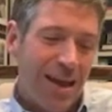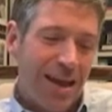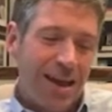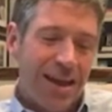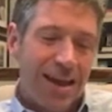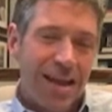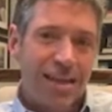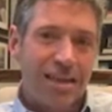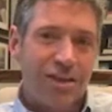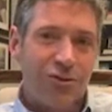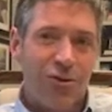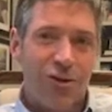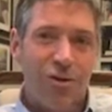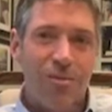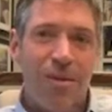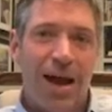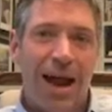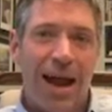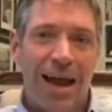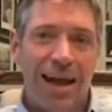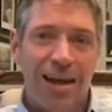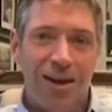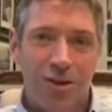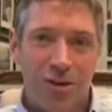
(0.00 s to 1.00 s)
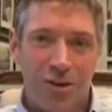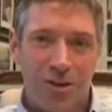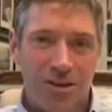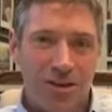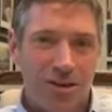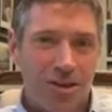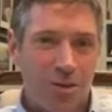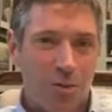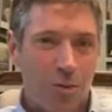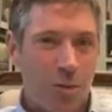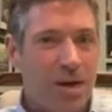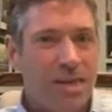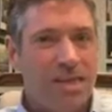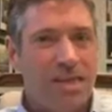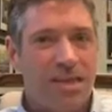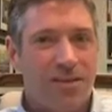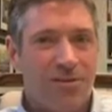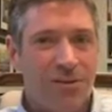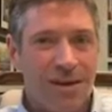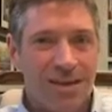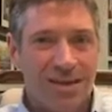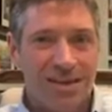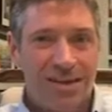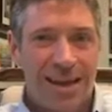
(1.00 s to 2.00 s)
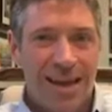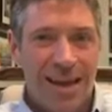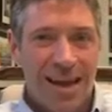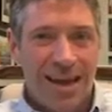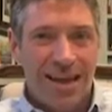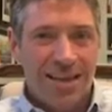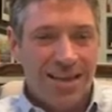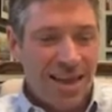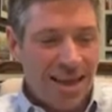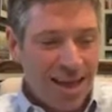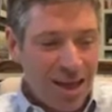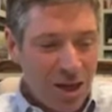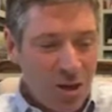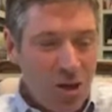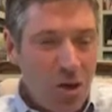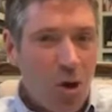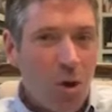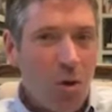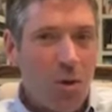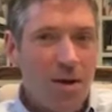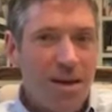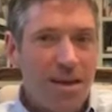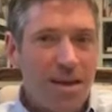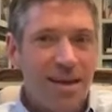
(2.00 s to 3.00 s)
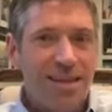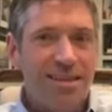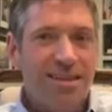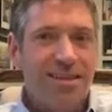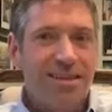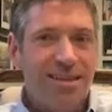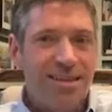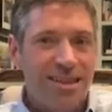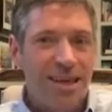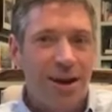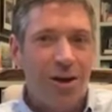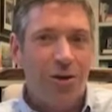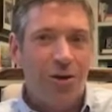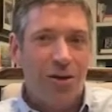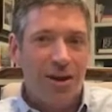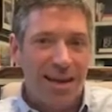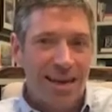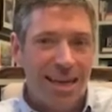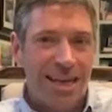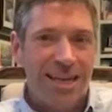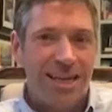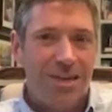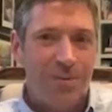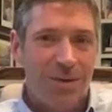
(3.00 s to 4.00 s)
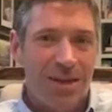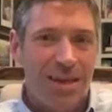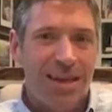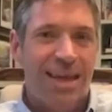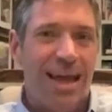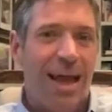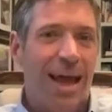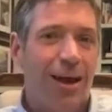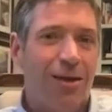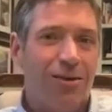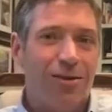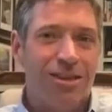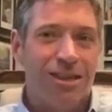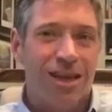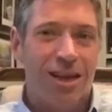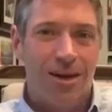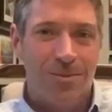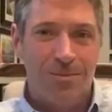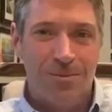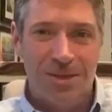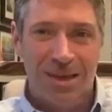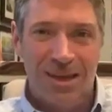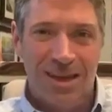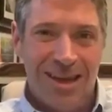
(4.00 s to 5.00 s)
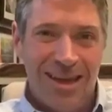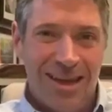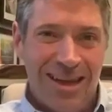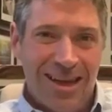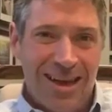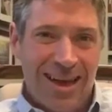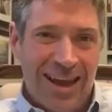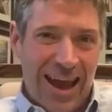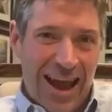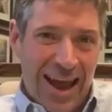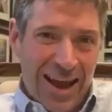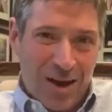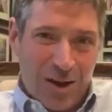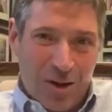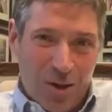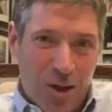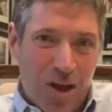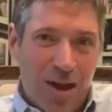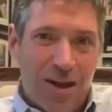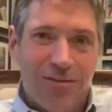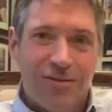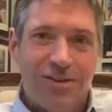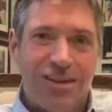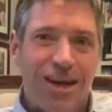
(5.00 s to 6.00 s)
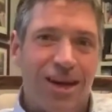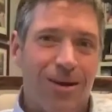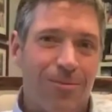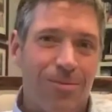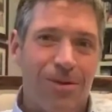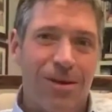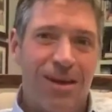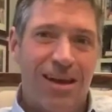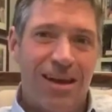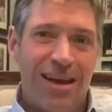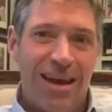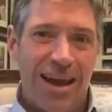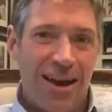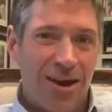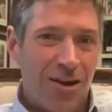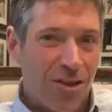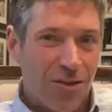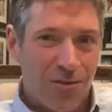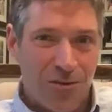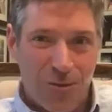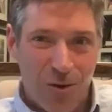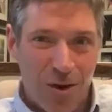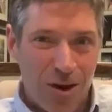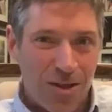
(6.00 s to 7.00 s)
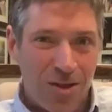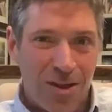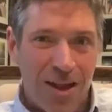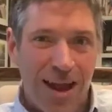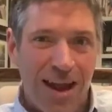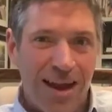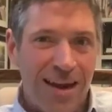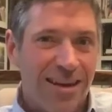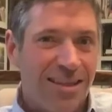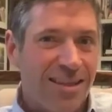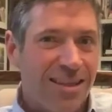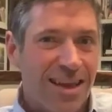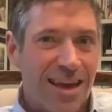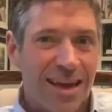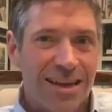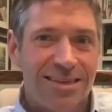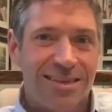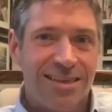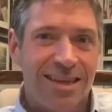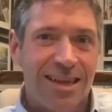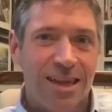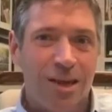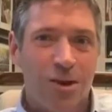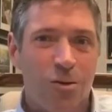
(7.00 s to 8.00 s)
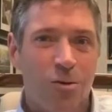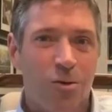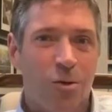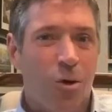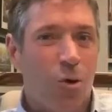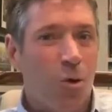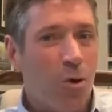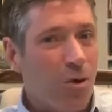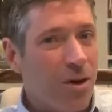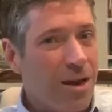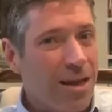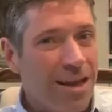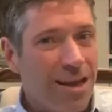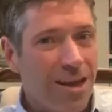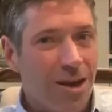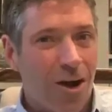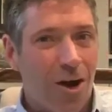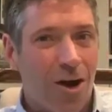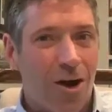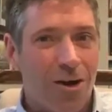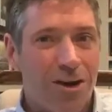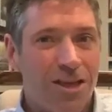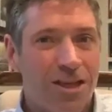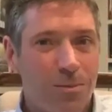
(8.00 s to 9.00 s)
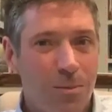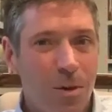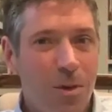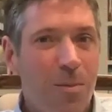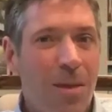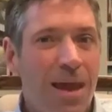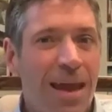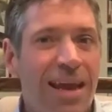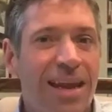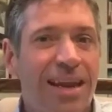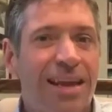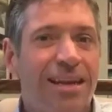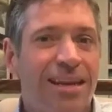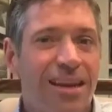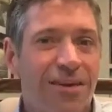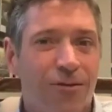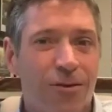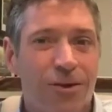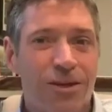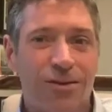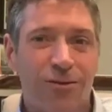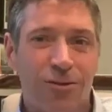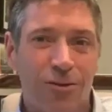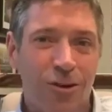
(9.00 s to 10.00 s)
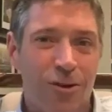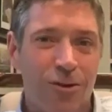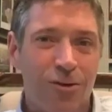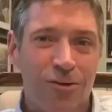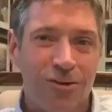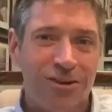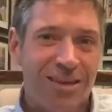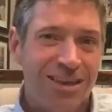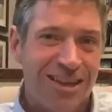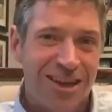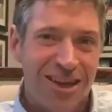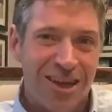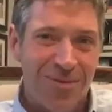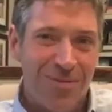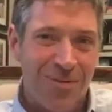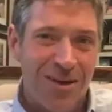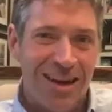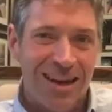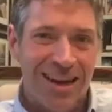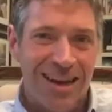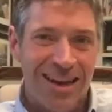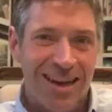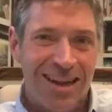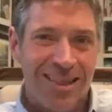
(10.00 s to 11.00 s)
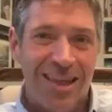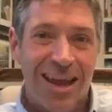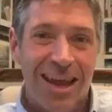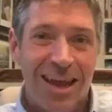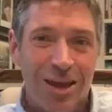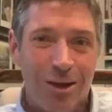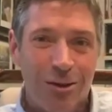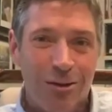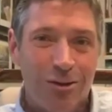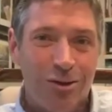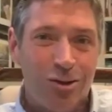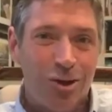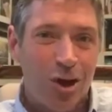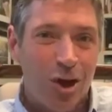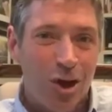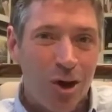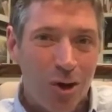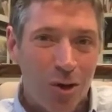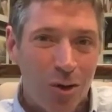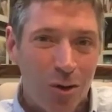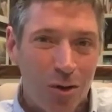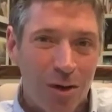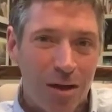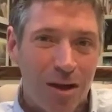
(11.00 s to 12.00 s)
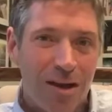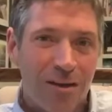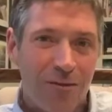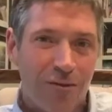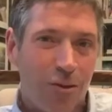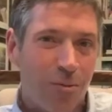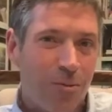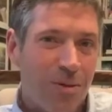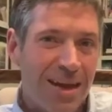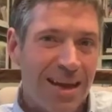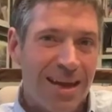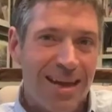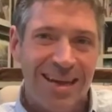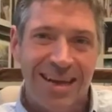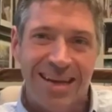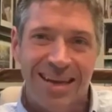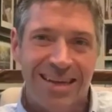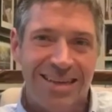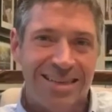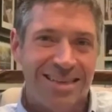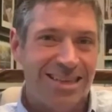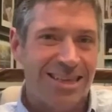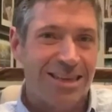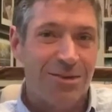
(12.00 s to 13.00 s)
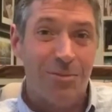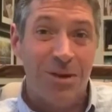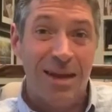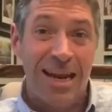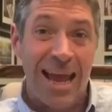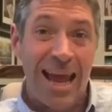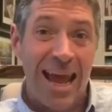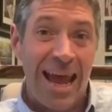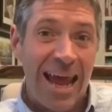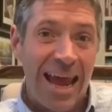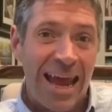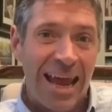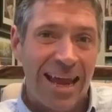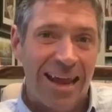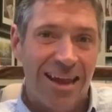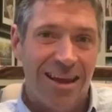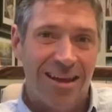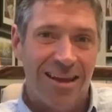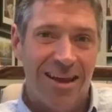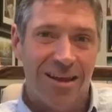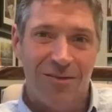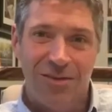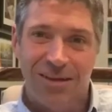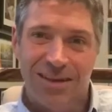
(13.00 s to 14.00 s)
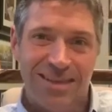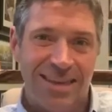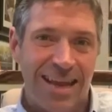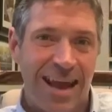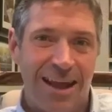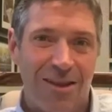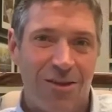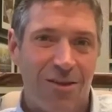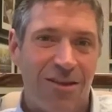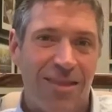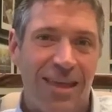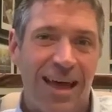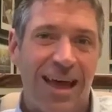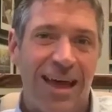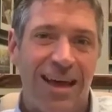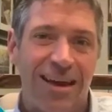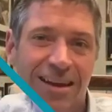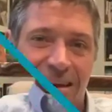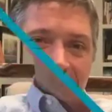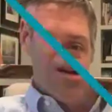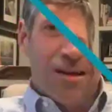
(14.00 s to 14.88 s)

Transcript: It's a reminder to the rest of us that you don't necessarily need to be gowned up and gloved up and on the front line in the ICU or ER to be making a difference for those in the community. Thank you, Joan, for being exhibit A of exactly that.